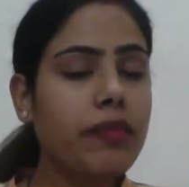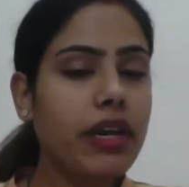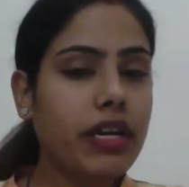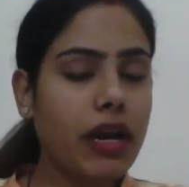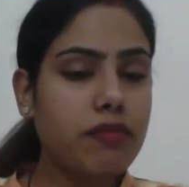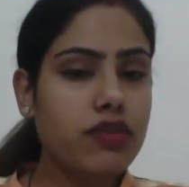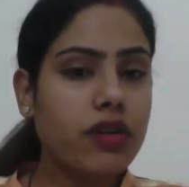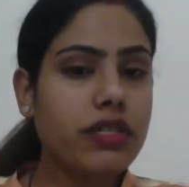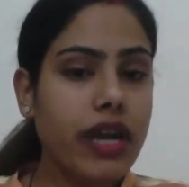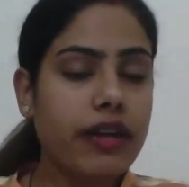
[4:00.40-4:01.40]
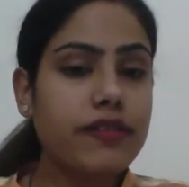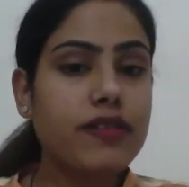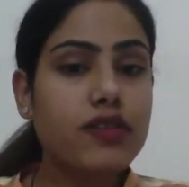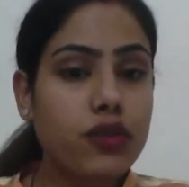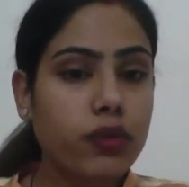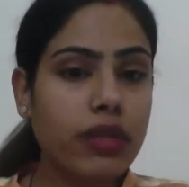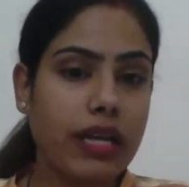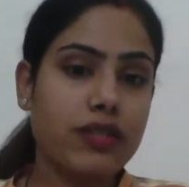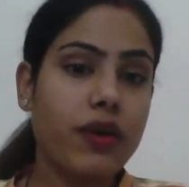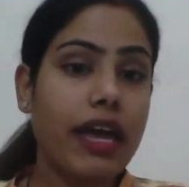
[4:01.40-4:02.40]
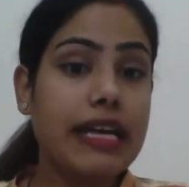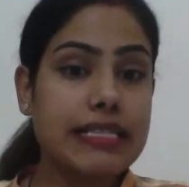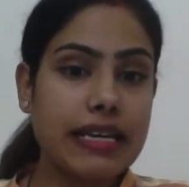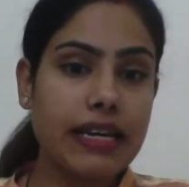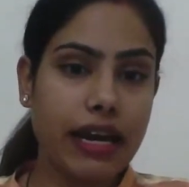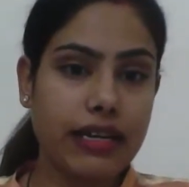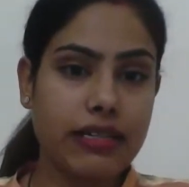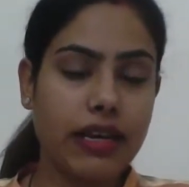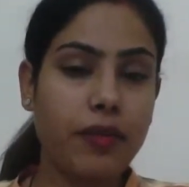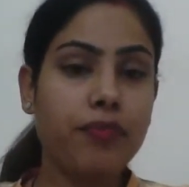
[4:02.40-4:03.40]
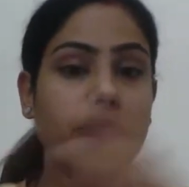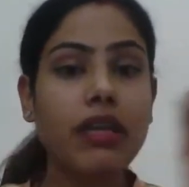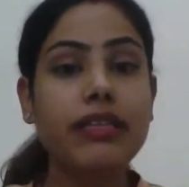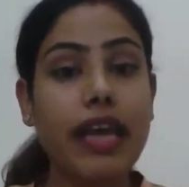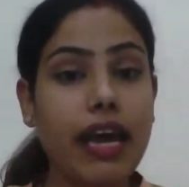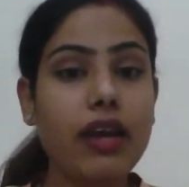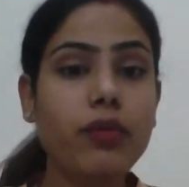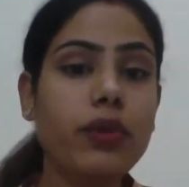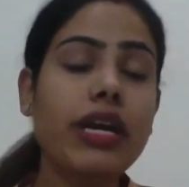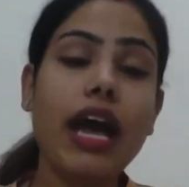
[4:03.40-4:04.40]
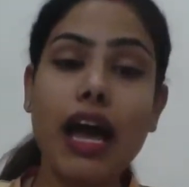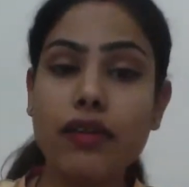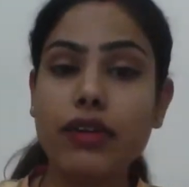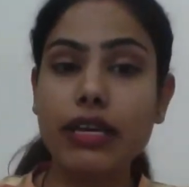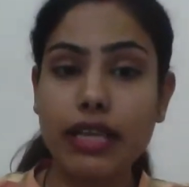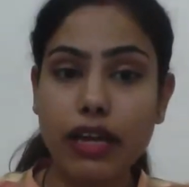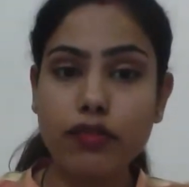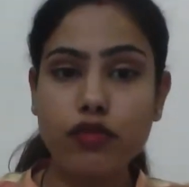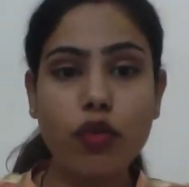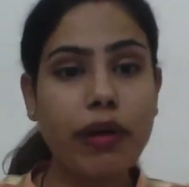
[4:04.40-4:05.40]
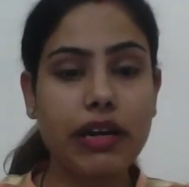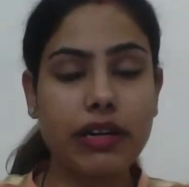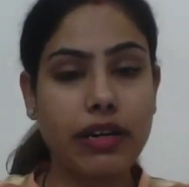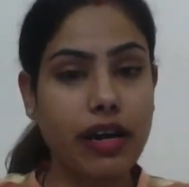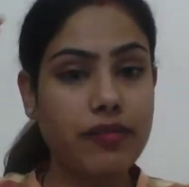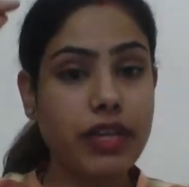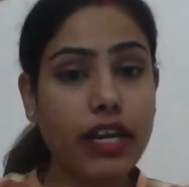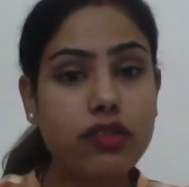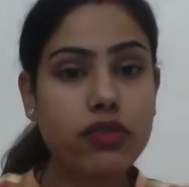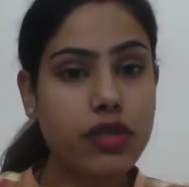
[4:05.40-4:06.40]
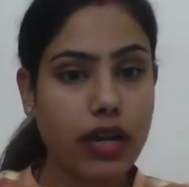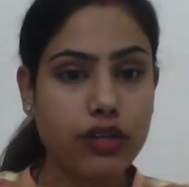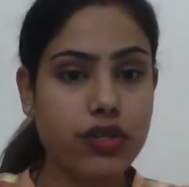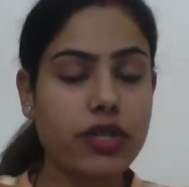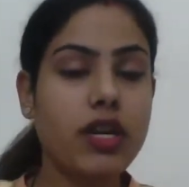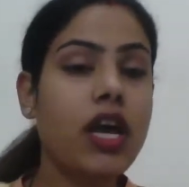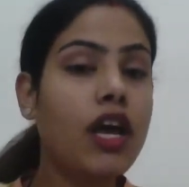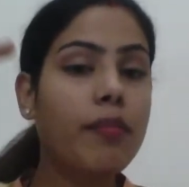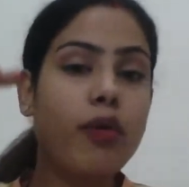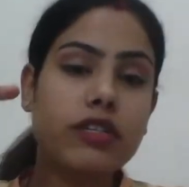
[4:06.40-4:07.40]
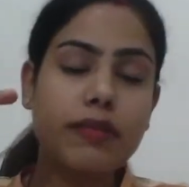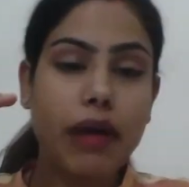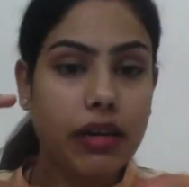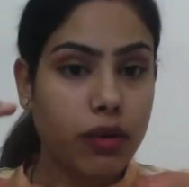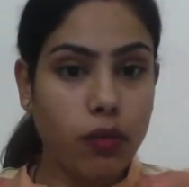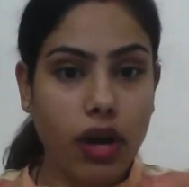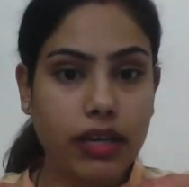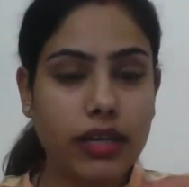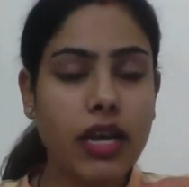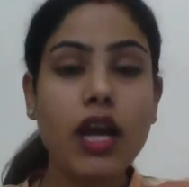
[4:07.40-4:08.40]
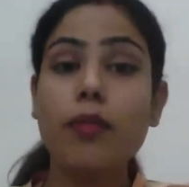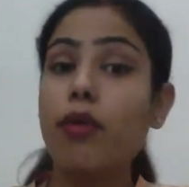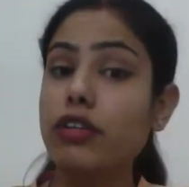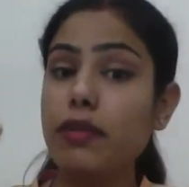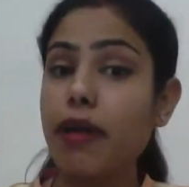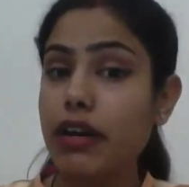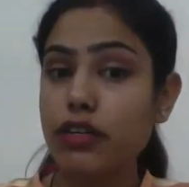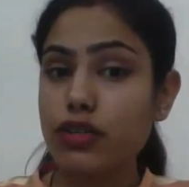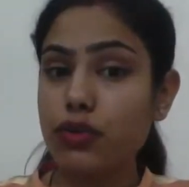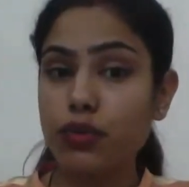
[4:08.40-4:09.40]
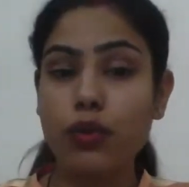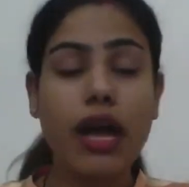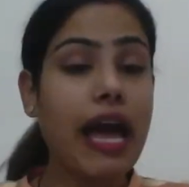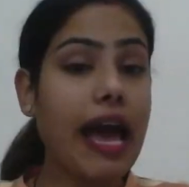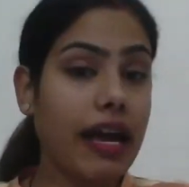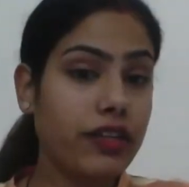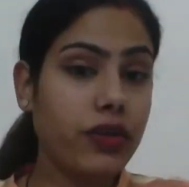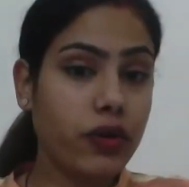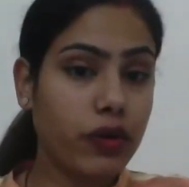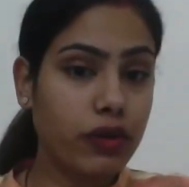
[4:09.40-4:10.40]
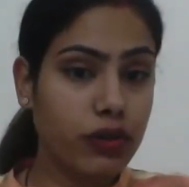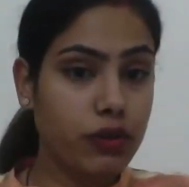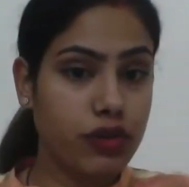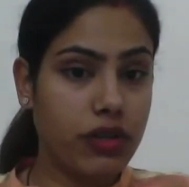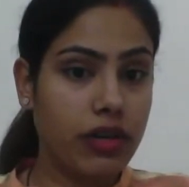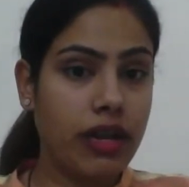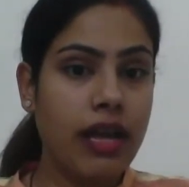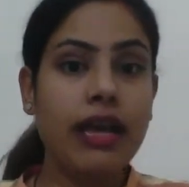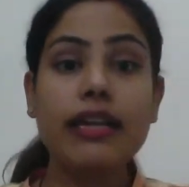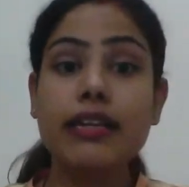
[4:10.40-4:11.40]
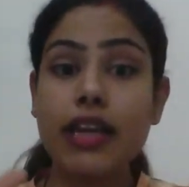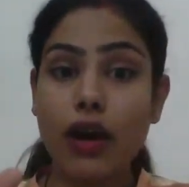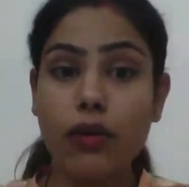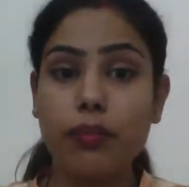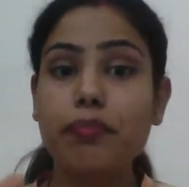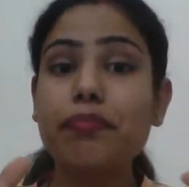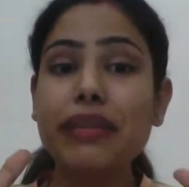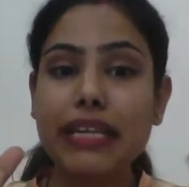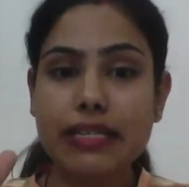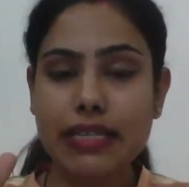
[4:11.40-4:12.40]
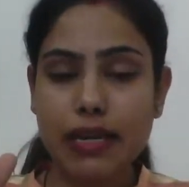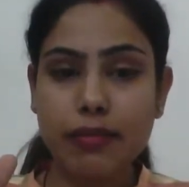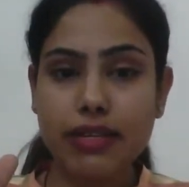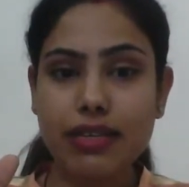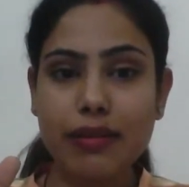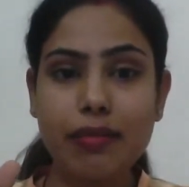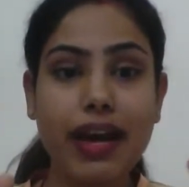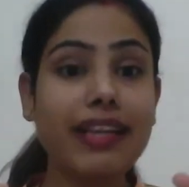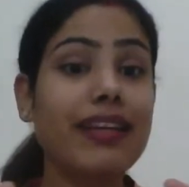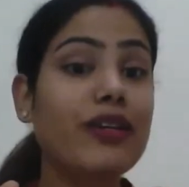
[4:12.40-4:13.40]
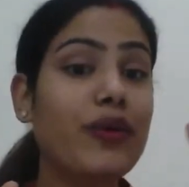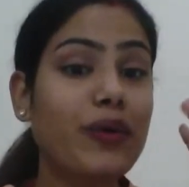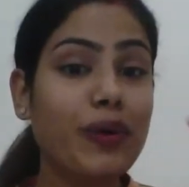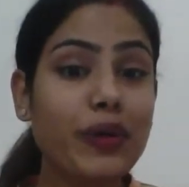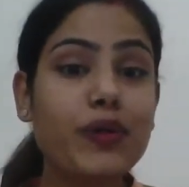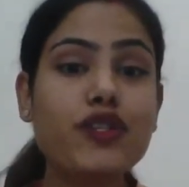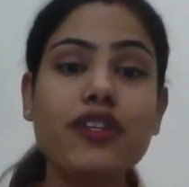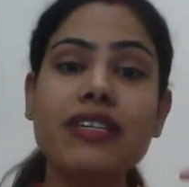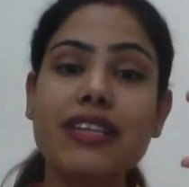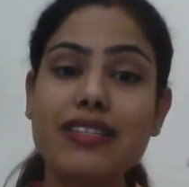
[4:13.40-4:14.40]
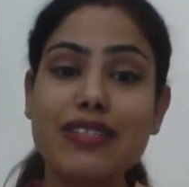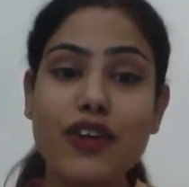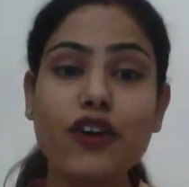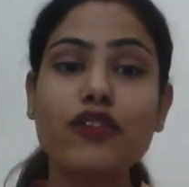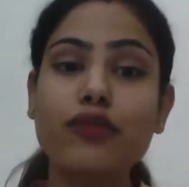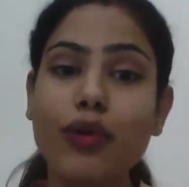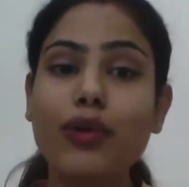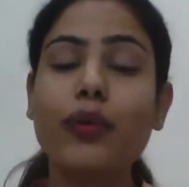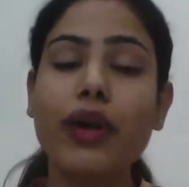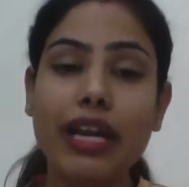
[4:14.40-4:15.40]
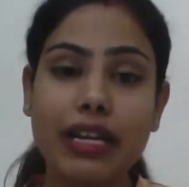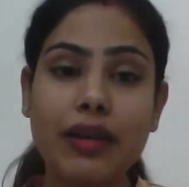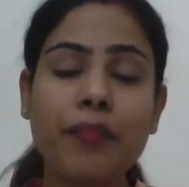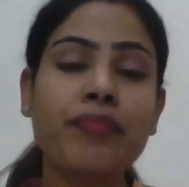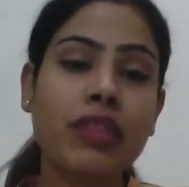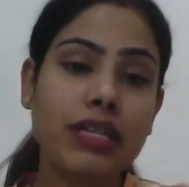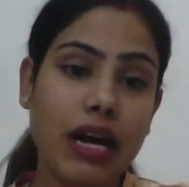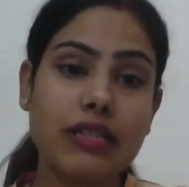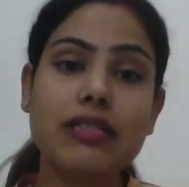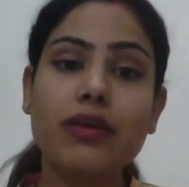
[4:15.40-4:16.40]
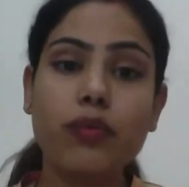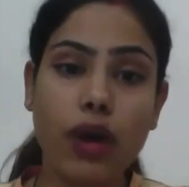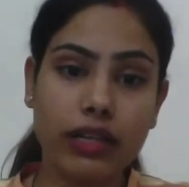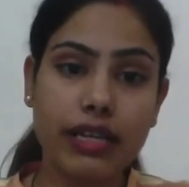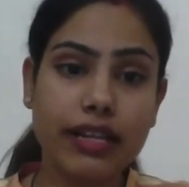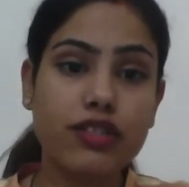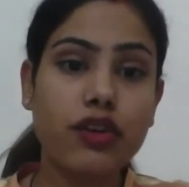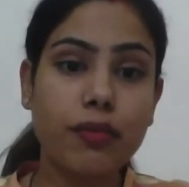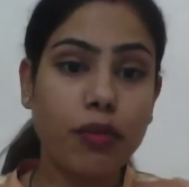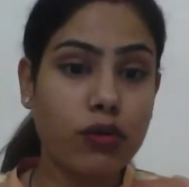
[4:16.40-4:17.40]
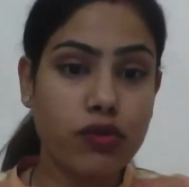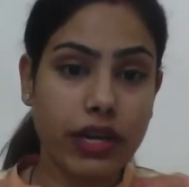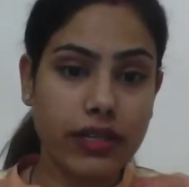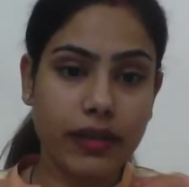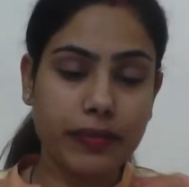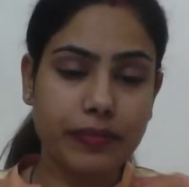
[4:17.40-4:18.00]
when it comes to your task 2, that's your essay writing. There we have again 4 paragraphs: introduction, body para 1, body para 2, and your conclusion. Now, please keep this in mind that conclusion does not follow in task 1. That's your report writing.